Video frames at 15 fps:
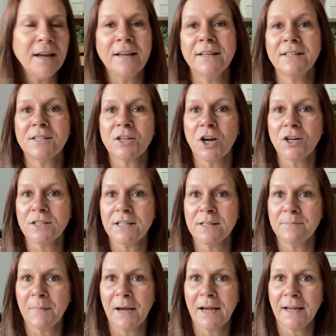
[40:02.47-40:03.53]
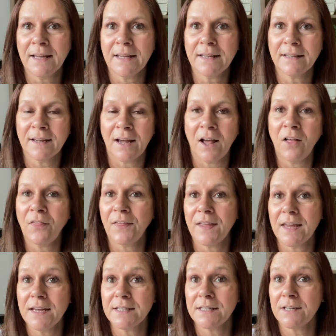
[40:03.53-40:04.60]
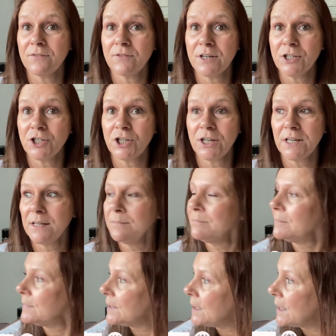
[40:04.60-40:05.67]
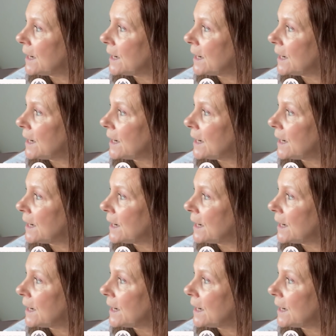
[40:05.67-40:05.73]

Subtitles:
started my healthy eating regime.